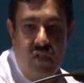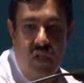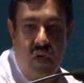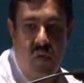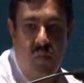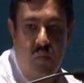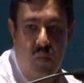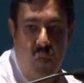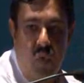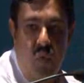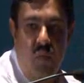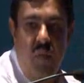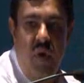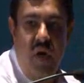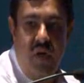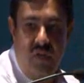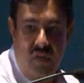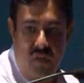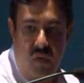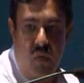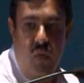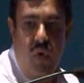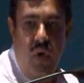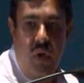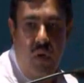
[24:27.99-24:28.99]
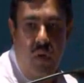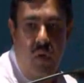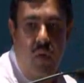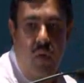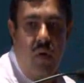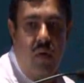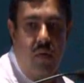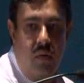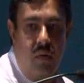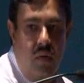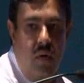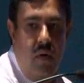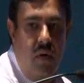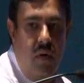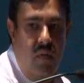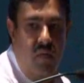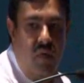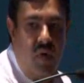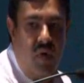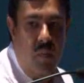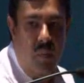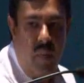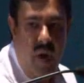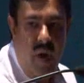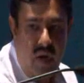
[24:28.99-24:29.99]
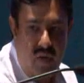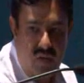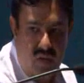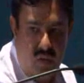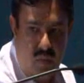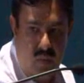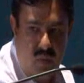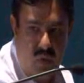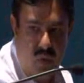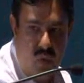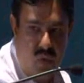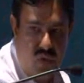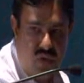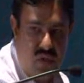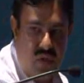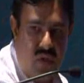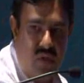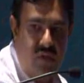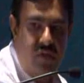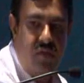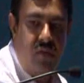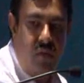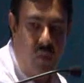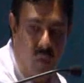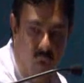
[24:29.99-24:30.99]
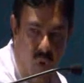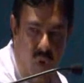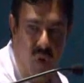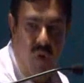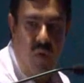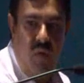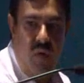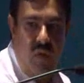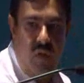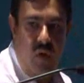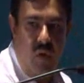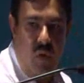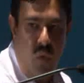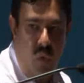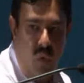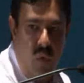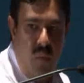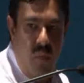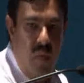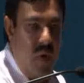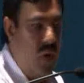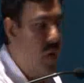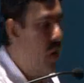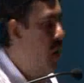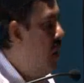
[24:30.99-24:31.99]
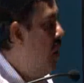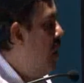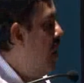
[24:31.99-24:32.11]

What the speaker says: ship movements going over different parts of the oceans all over the globe.